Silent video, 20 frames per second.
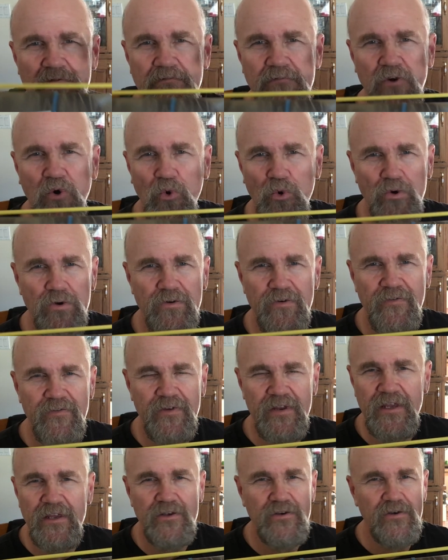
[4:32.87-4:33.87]
quarter of
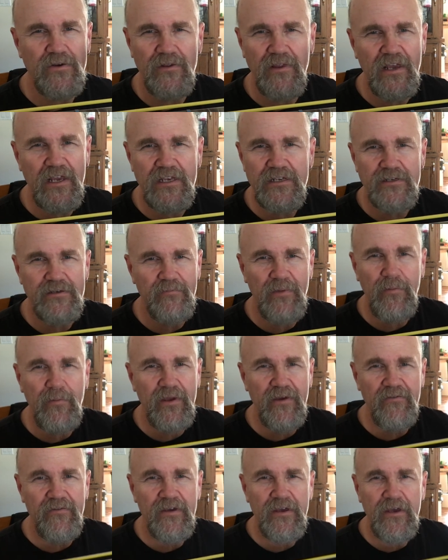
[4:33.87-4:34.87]
an inch or less, or
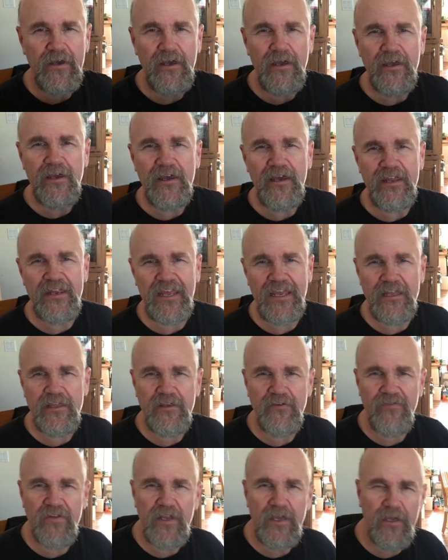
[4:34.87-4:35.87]
maybe an eighth
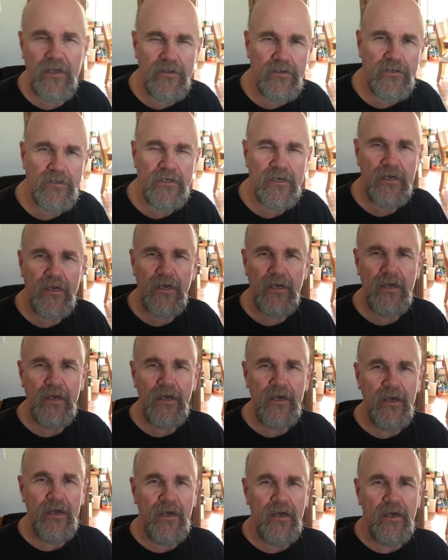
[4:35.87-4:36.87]
of an inch.
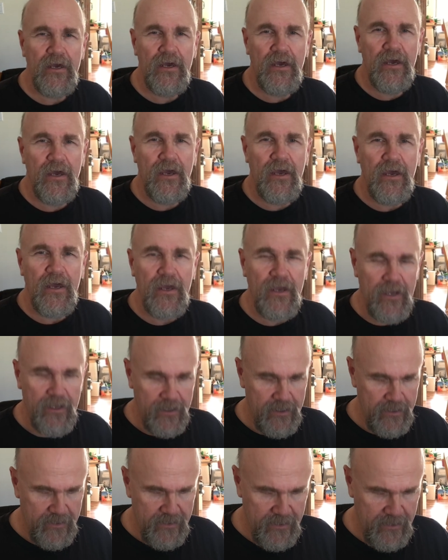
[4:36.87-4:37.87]

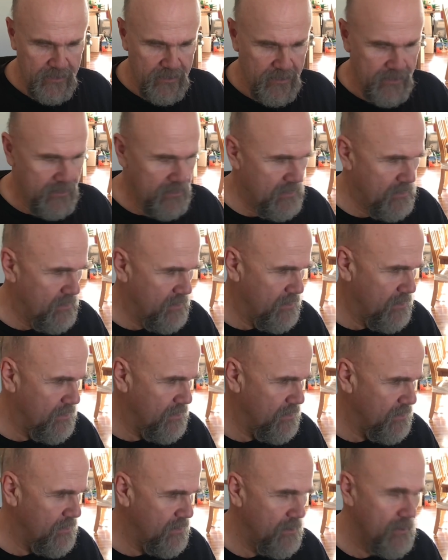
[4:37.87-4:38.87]
And uh,
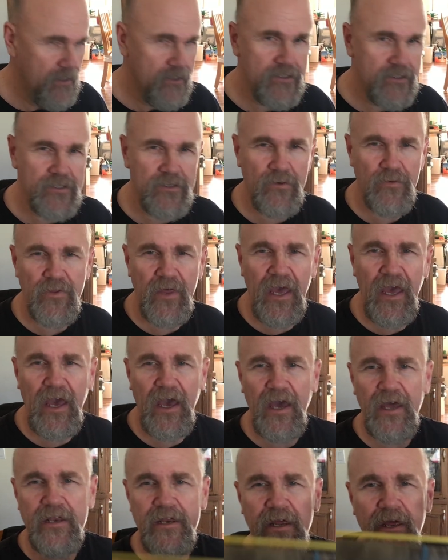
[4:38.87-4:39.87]
so
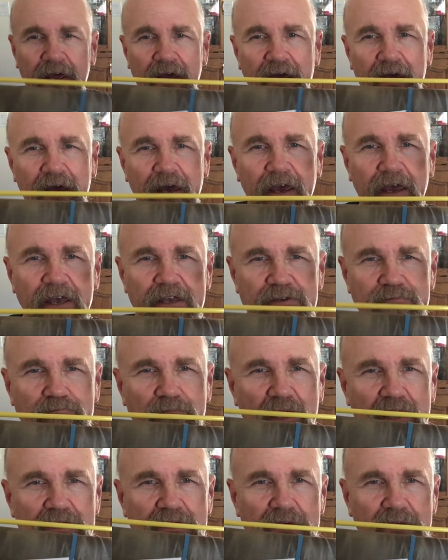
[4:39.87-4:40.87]
that has
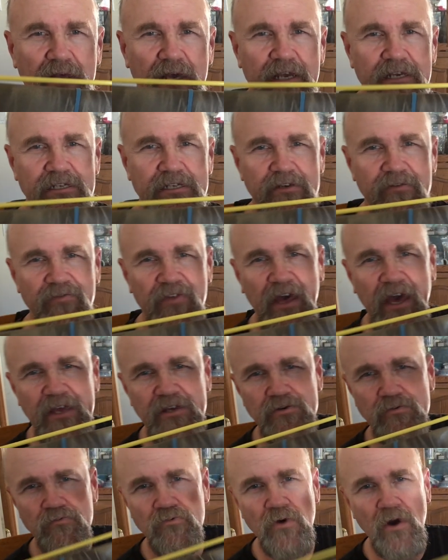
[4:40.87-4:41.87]
much less of
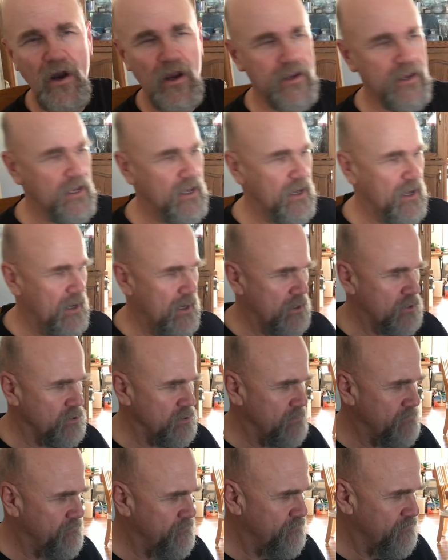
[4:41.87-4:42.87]
that rocking
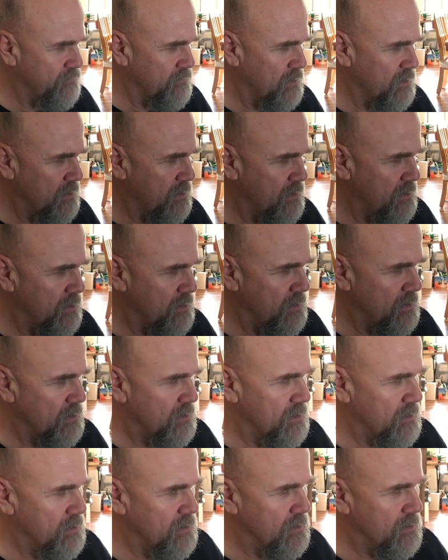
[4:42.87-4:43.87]
action.
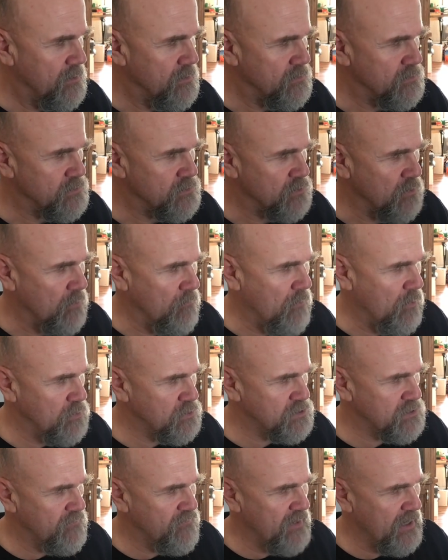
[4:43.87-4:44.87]
So
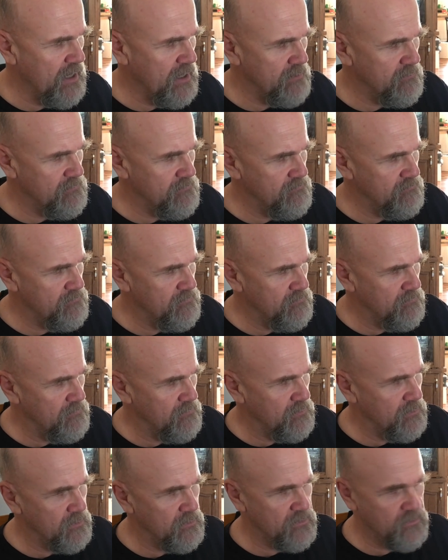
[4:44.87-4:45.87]
most of that
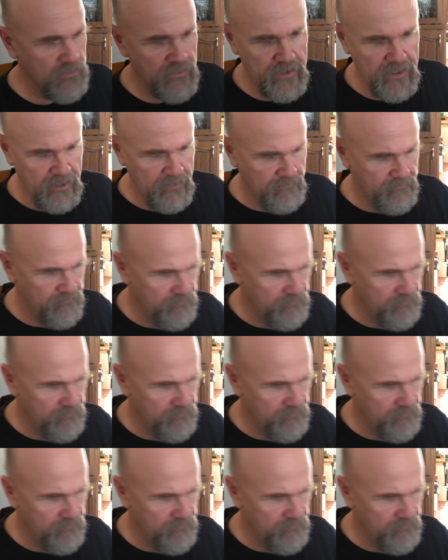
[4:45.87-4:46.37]
30